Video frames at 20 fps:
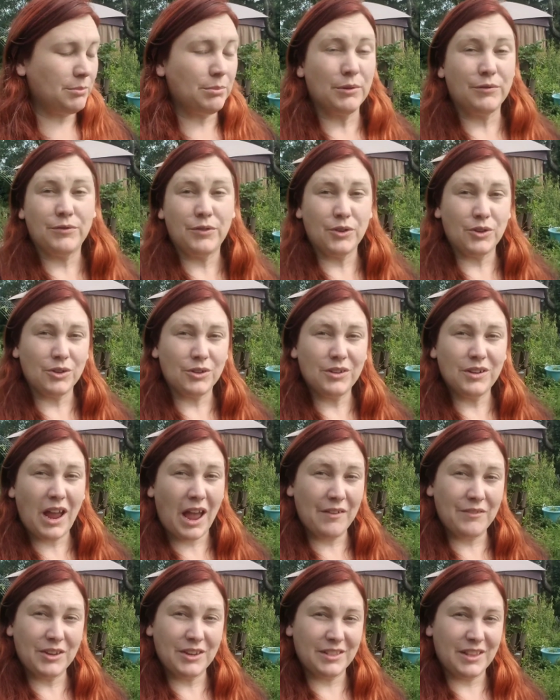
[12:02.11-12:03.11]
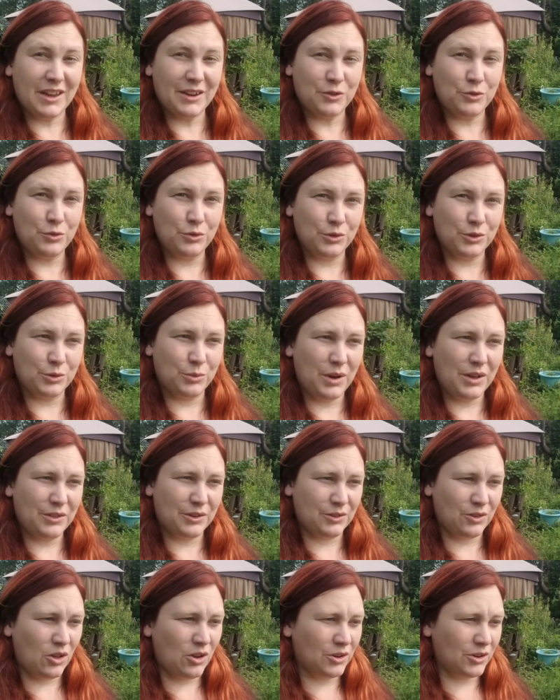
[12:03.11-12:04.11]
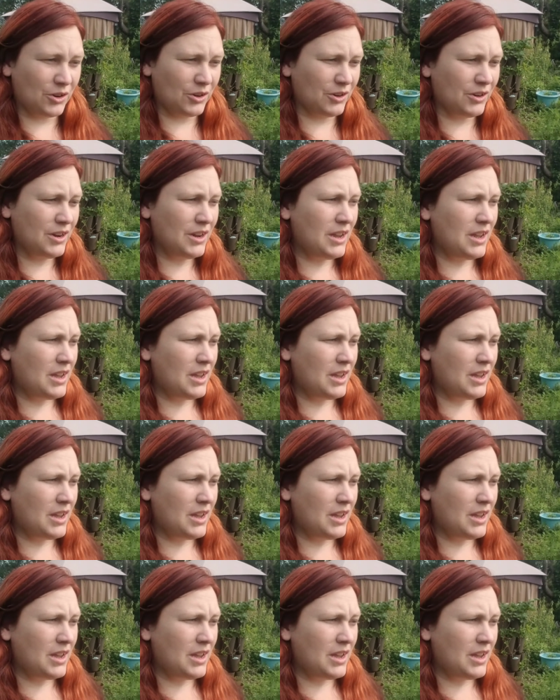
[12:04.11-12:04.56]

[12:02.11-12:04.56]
prefer having that cooler weather longer.